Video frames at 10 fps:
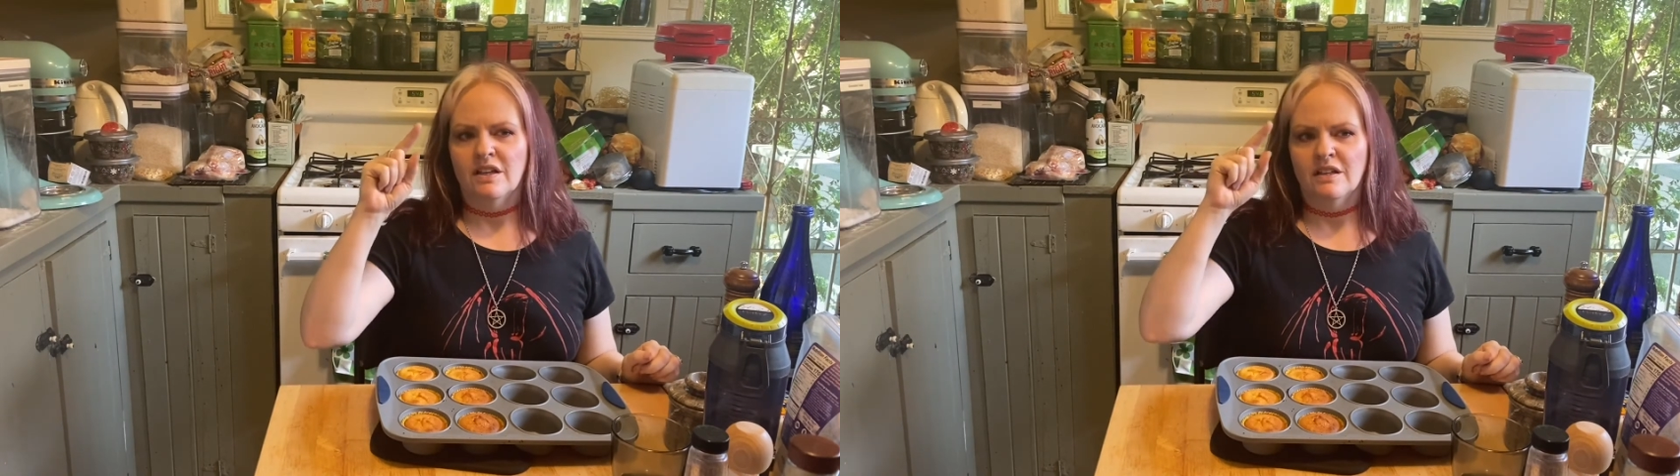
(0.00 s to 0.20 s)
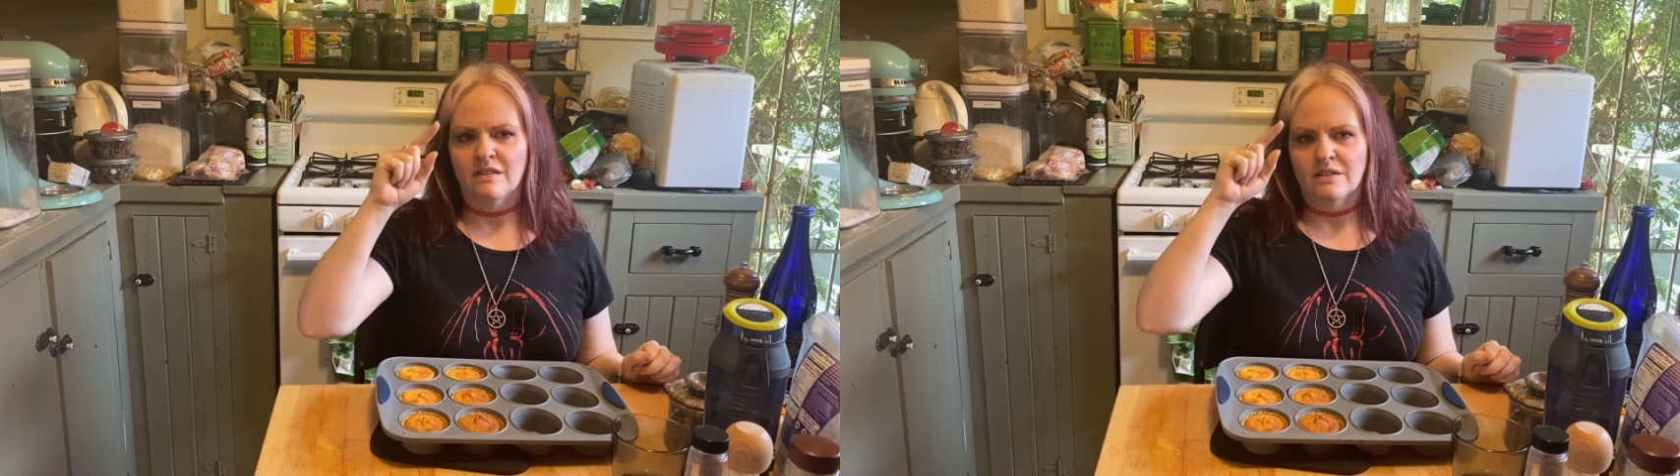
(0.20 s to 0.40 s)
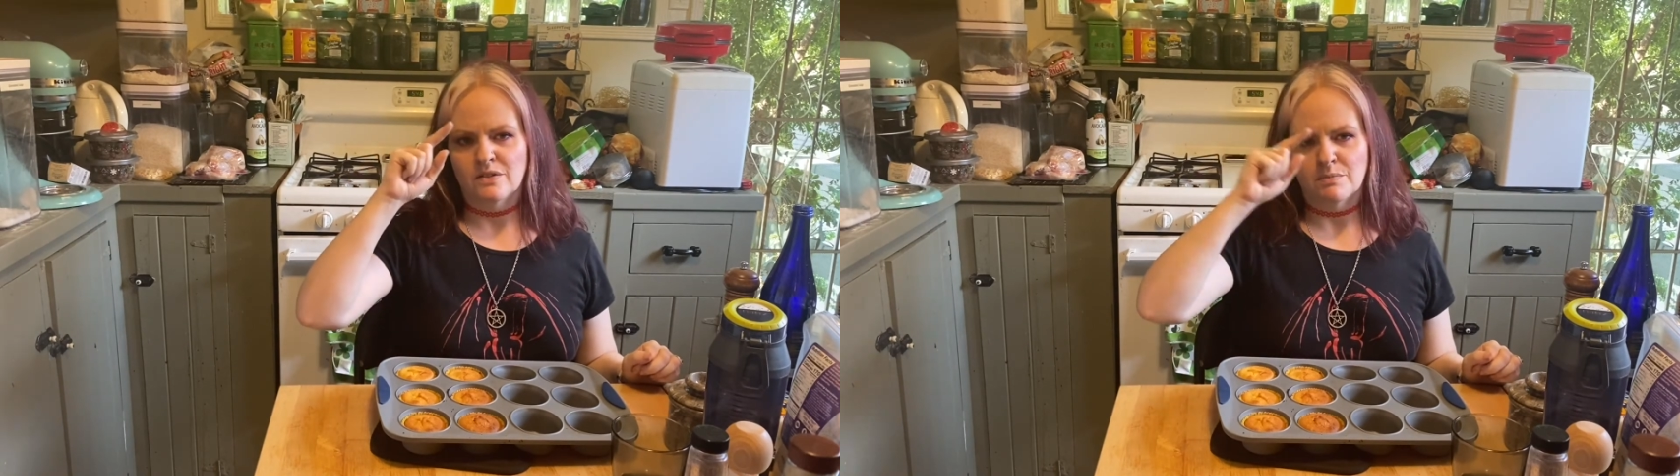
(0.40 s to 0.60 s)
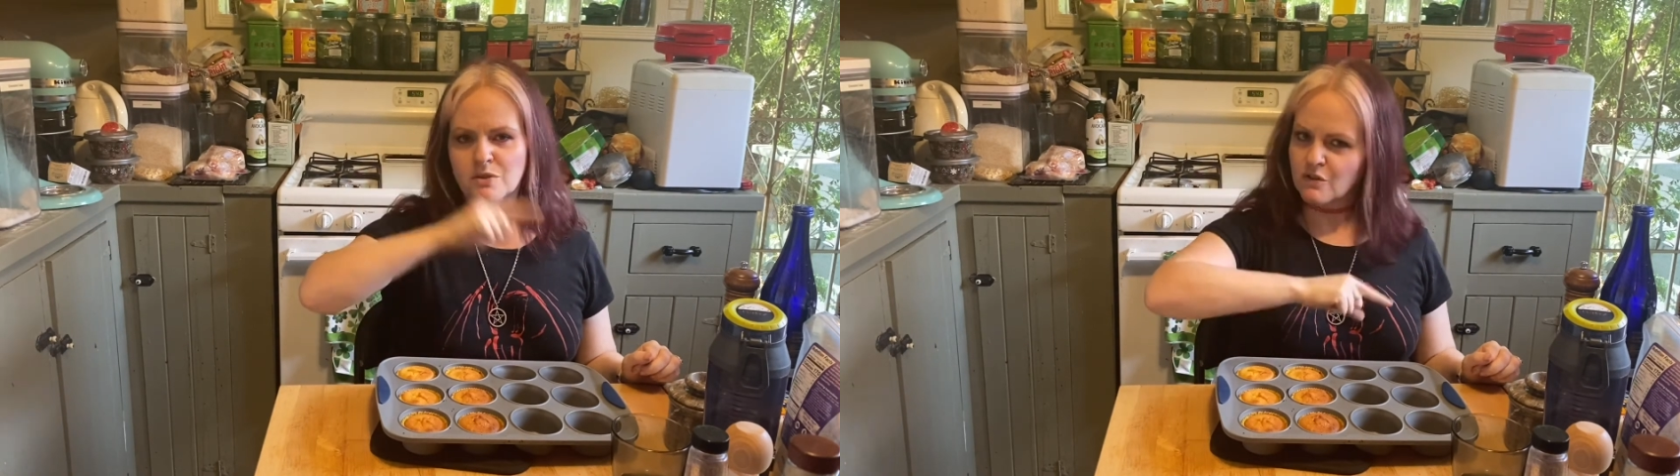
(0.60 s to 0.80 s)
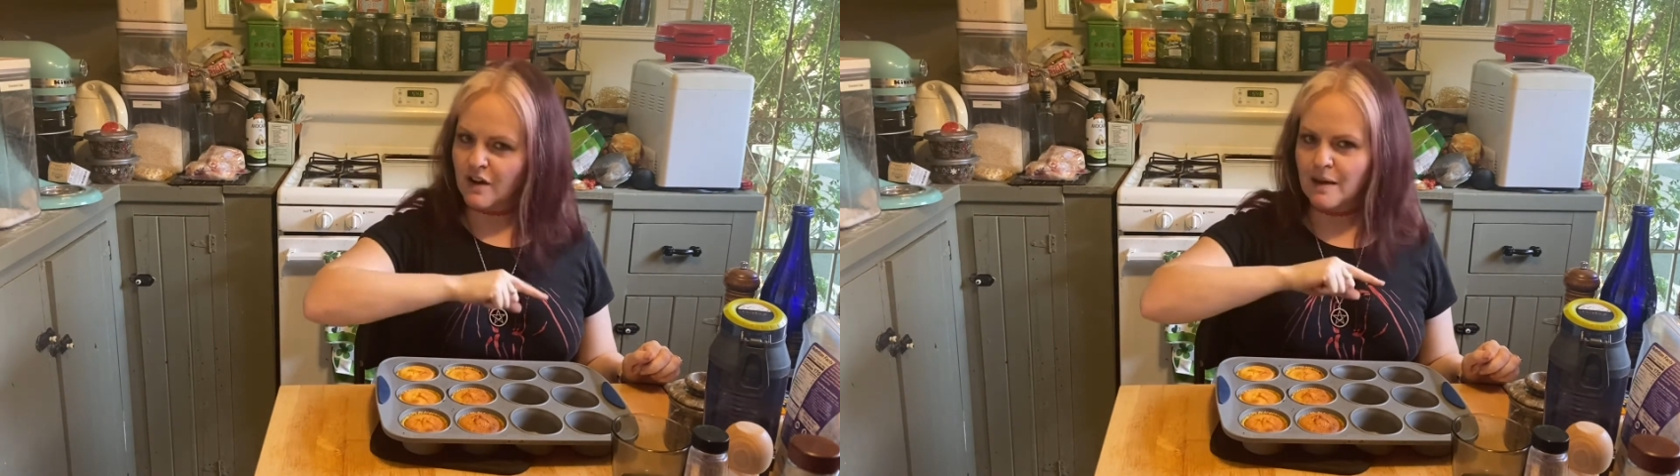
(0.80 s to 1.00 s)
hit the
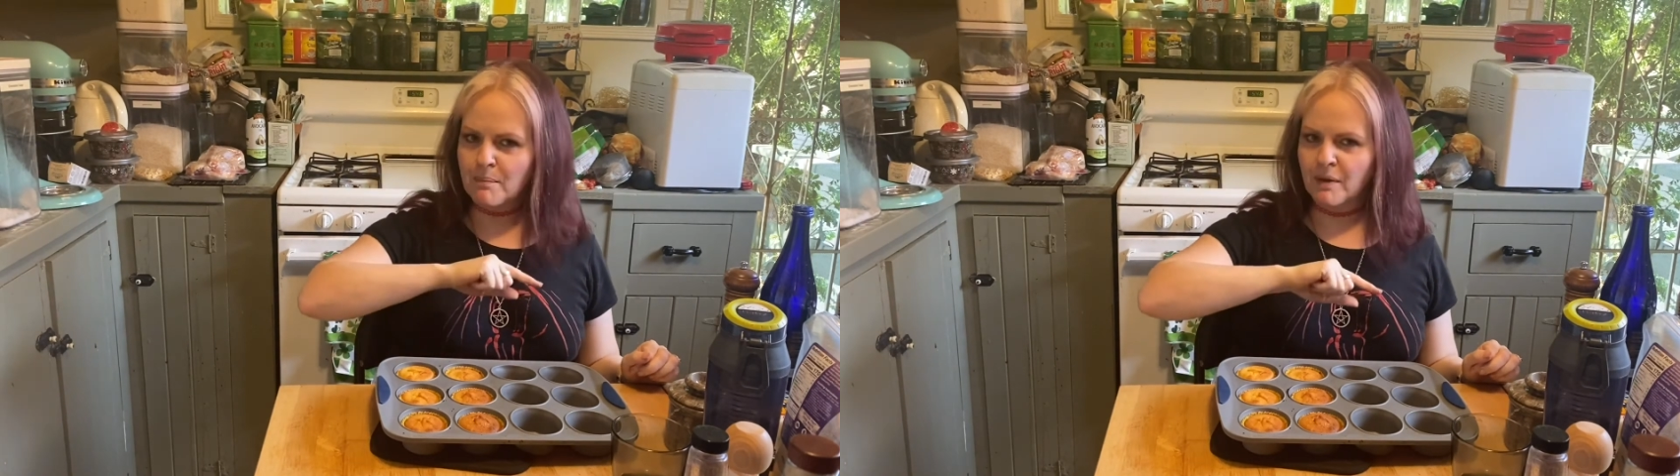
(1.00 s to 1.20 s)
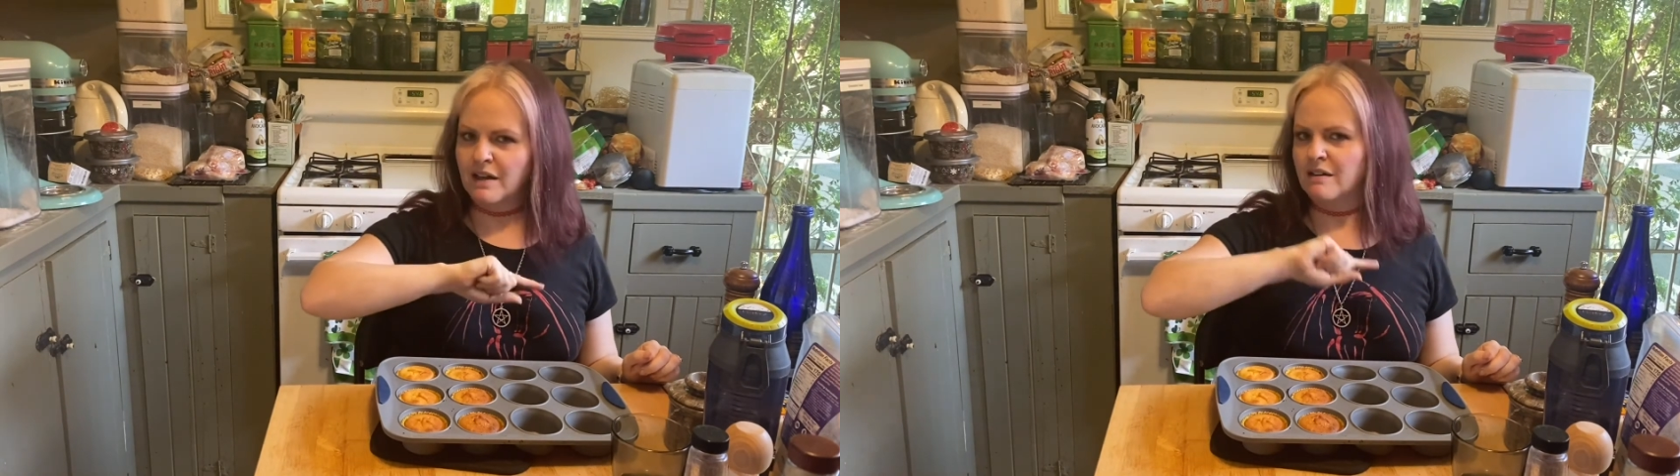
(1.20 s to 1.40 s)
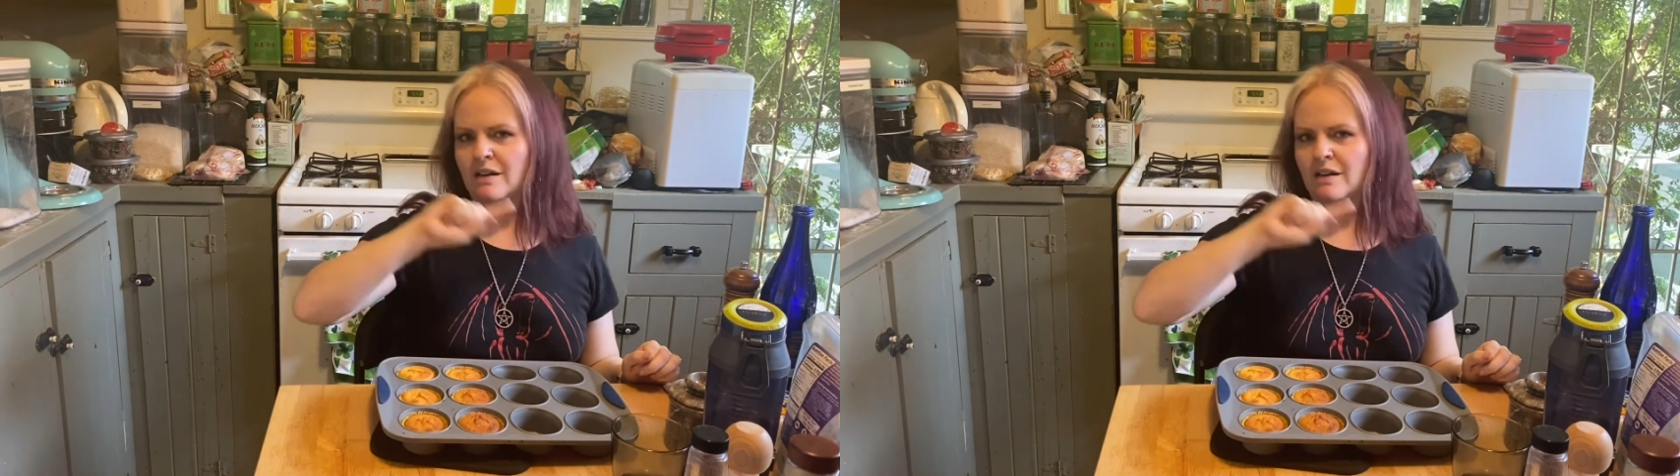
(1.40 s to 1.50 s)
subscribe button